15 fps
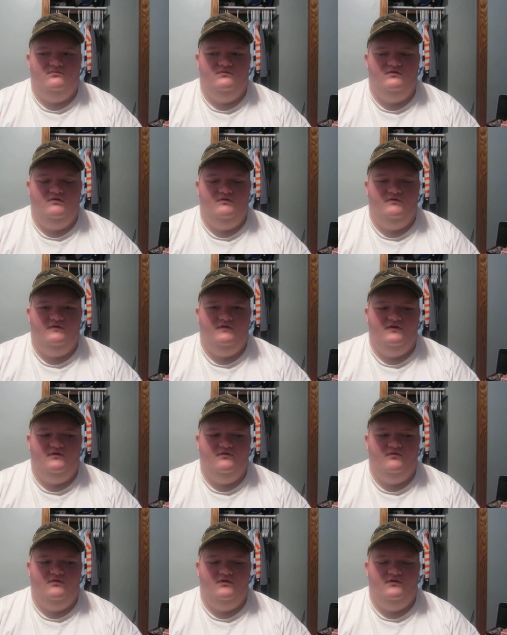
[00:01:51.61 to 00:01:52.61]
two
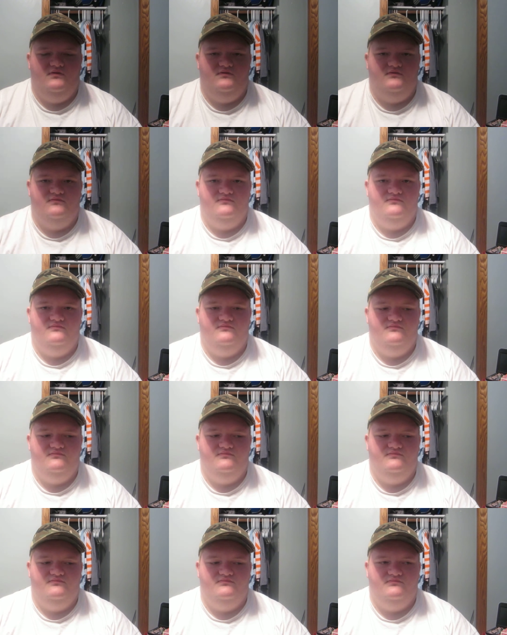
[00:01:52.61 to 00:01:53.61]
cycle oil
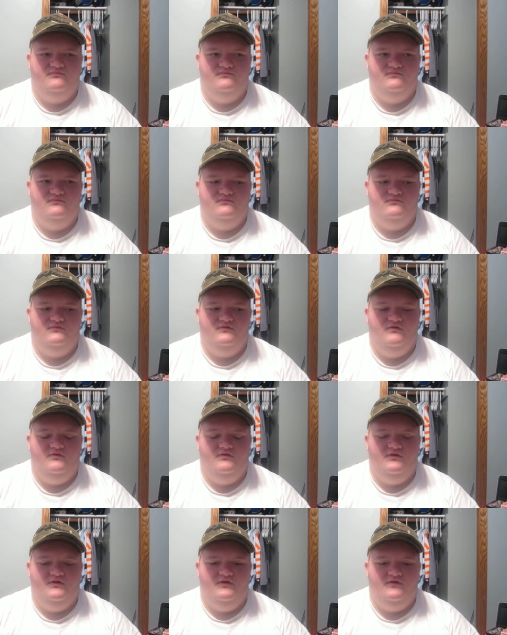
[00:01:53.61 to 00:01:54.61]
to
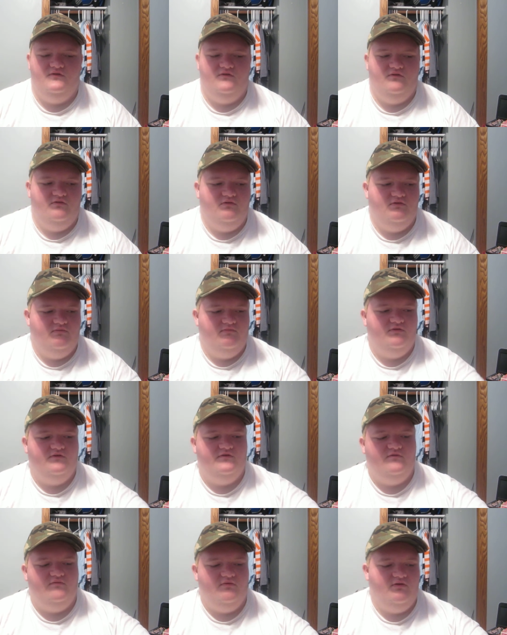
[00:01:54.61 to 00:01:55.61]
your gas that you're going to
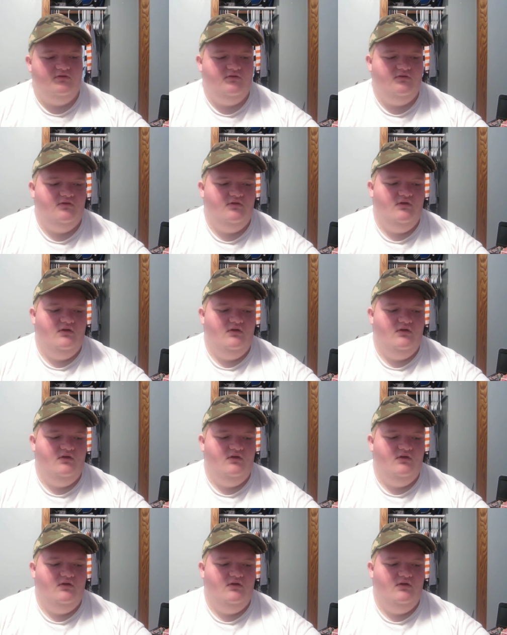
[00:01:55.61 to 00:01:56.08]
mix it with.